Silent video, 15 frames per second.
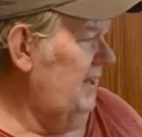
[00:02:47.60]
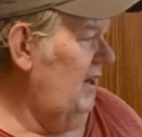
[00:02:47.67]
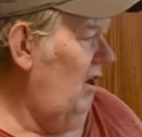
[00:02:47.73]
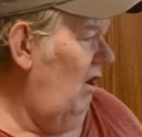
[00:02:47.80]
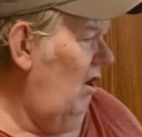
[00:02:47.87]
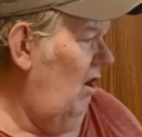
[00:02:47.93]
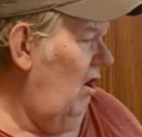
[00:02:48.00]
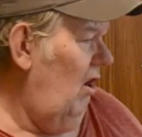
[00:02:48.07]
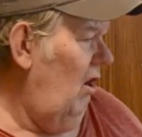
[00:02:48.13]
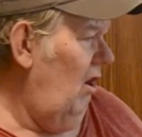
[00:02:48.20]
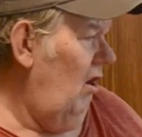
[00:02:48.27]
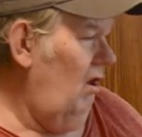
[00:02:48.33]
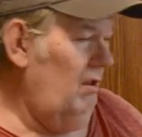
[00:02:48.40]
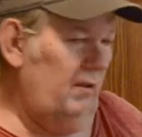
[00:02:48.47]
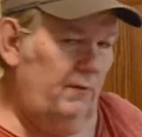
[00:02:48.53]

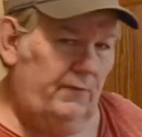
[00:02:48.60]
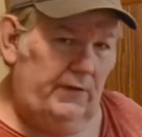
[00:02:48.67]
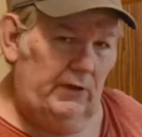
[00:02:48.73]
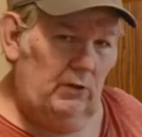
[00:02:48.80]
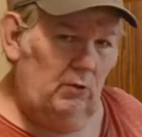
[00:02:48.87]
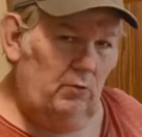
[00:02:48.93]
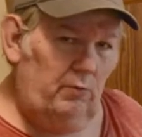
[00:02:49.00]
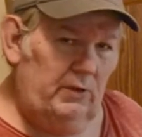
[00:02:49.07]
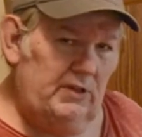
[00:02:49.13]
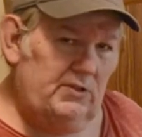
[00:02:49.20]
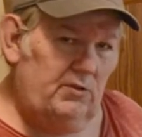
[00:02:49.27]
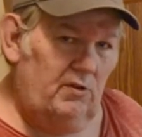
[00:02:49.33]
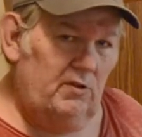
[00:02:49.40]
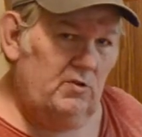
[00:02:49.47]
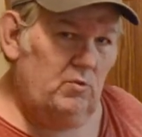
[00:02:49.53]
all the field
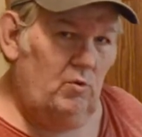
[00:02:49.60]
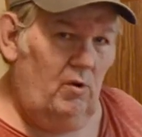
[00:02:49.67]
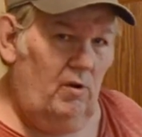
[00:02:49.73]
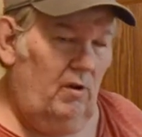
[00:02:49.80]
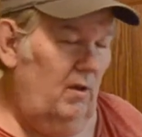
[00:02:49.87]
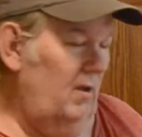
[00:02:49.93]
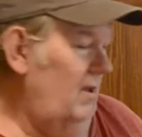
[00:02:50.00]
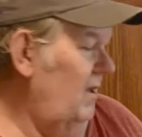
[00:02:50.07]
research work,